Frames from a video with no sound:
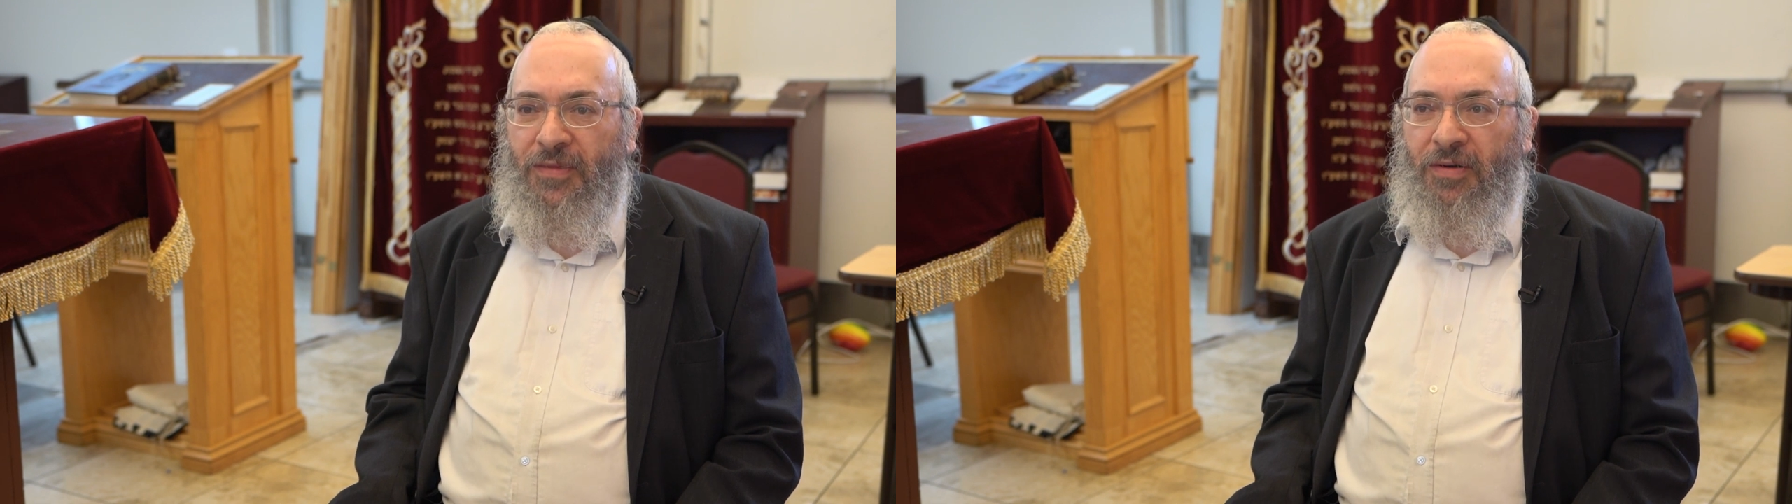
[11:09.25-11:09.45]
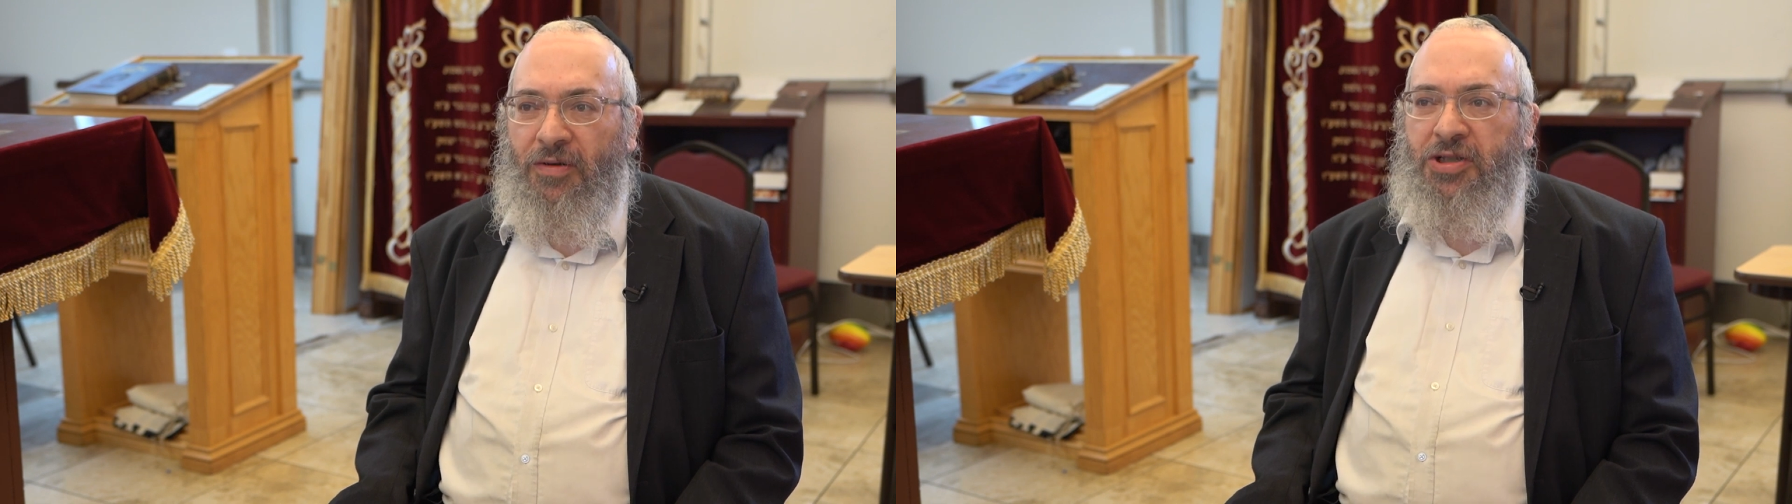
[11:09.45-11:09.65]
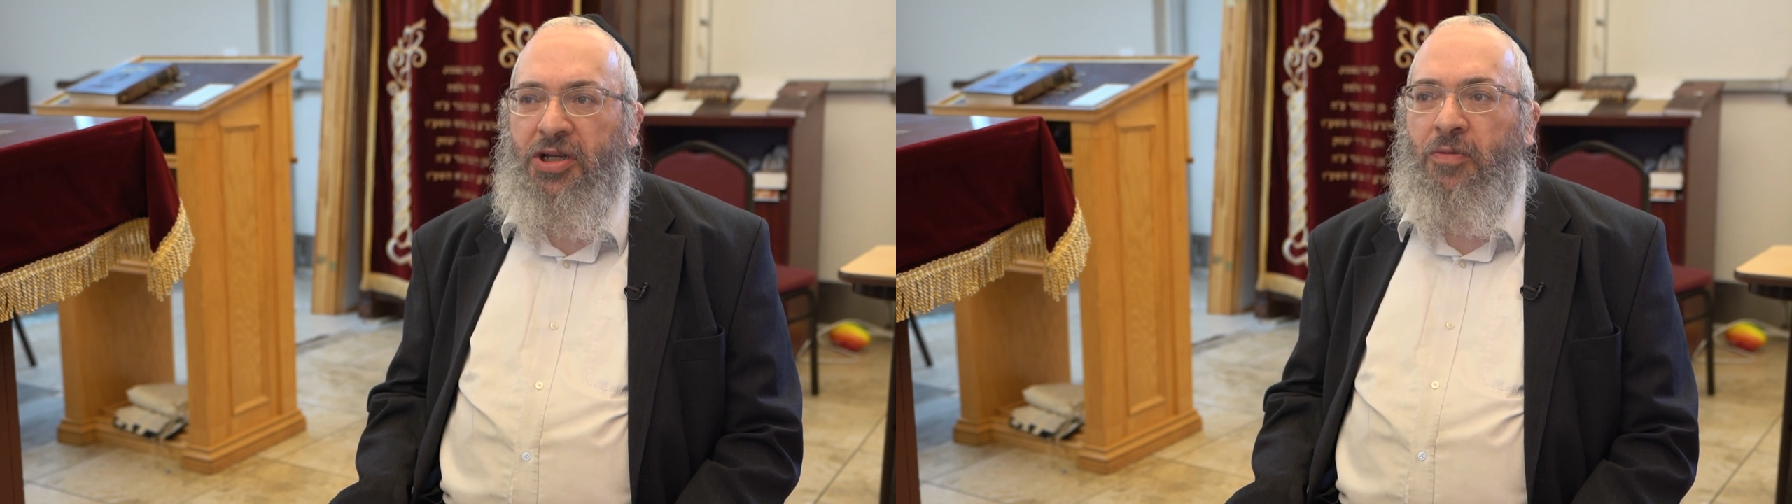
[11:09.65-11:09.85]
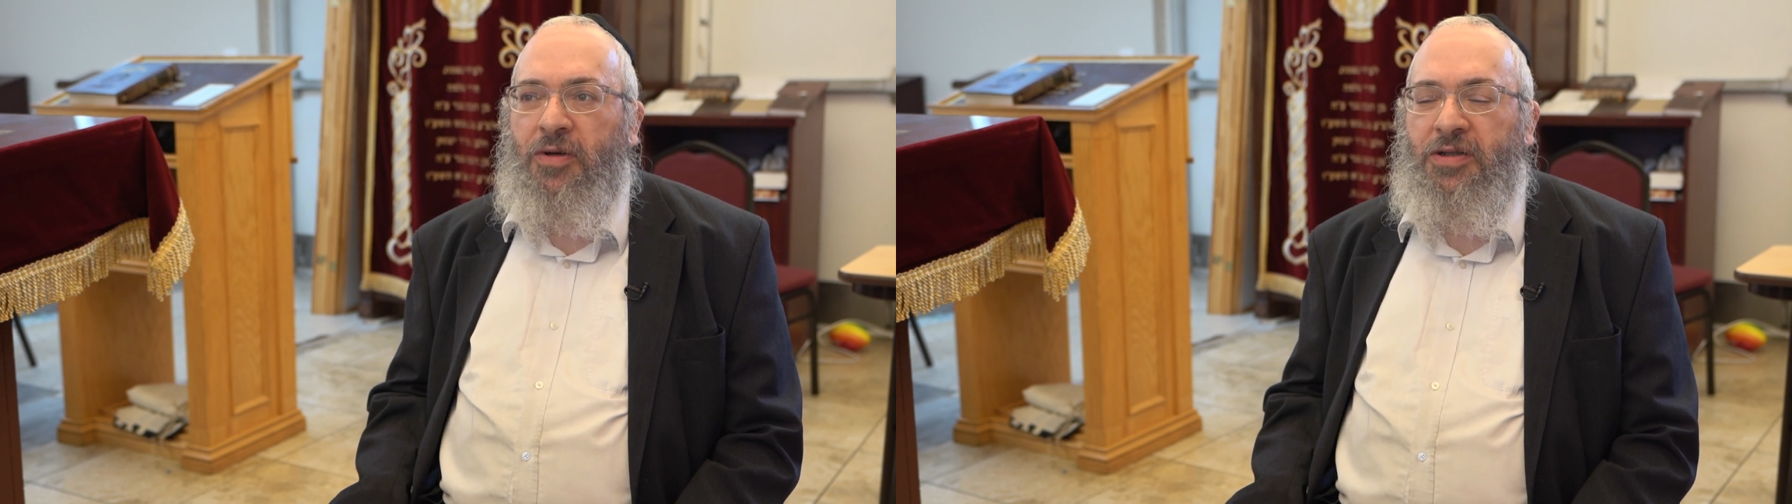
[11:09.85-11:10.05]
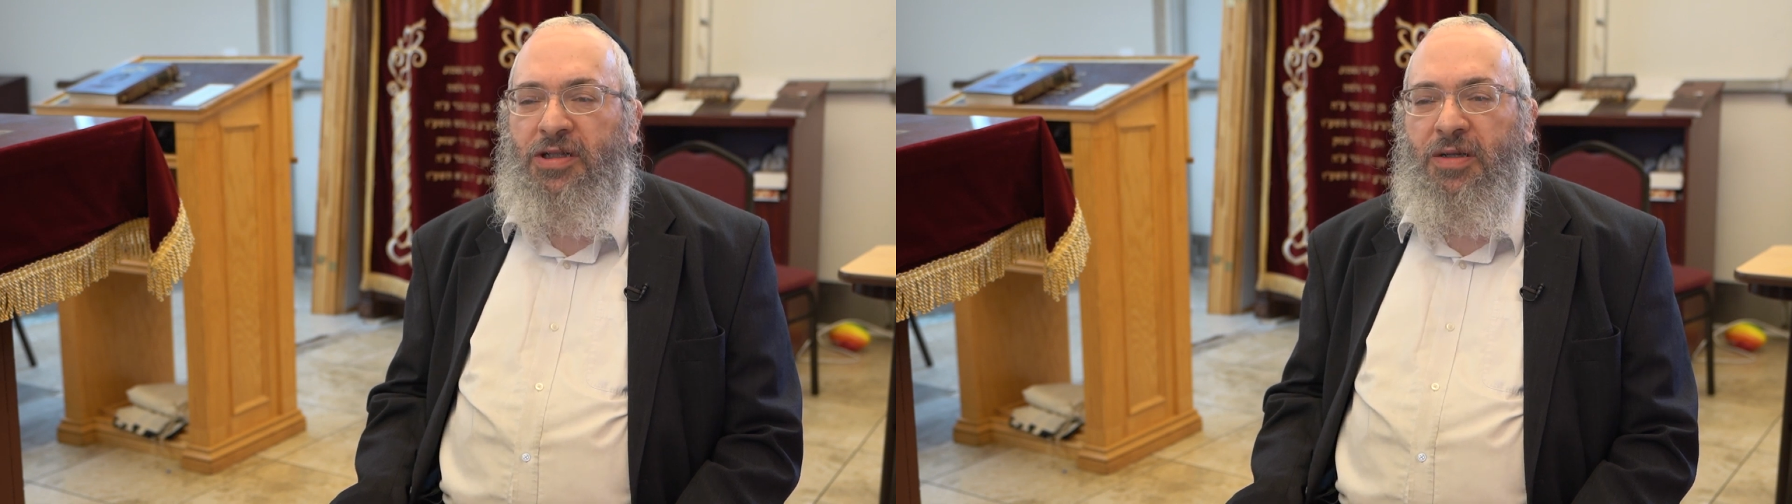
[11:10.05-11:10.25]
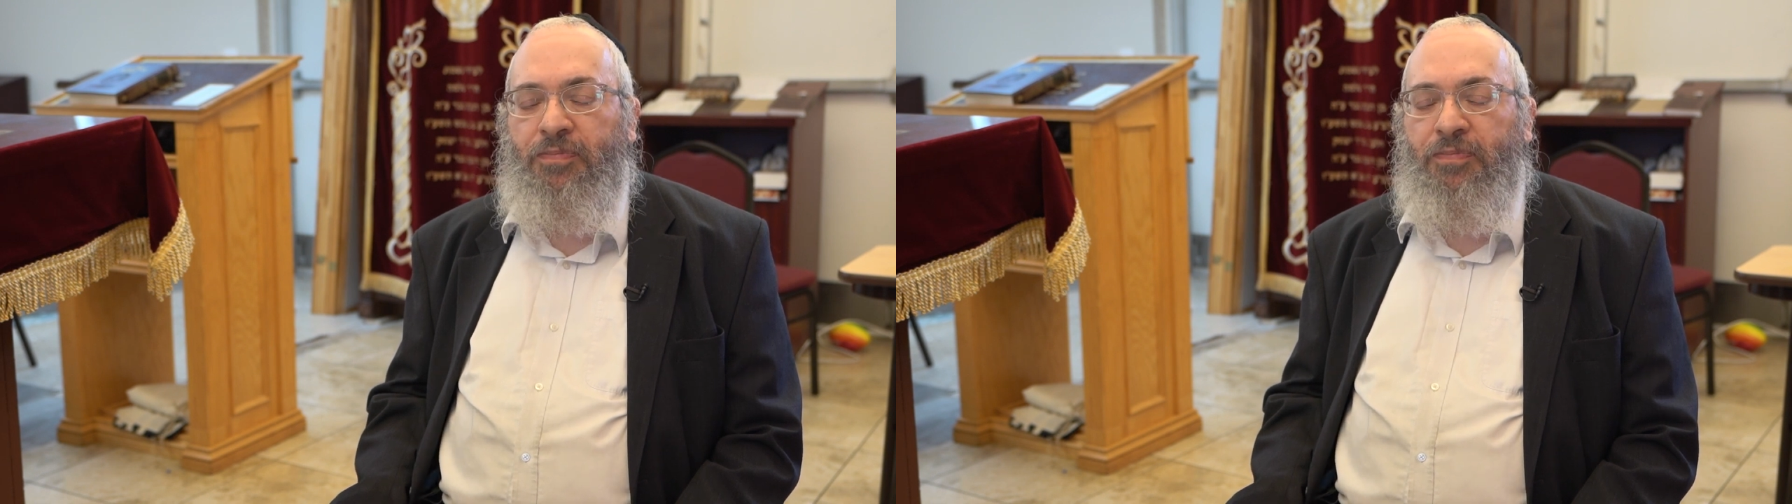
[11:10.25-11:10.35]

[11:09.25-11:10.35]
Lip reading: What did he want as a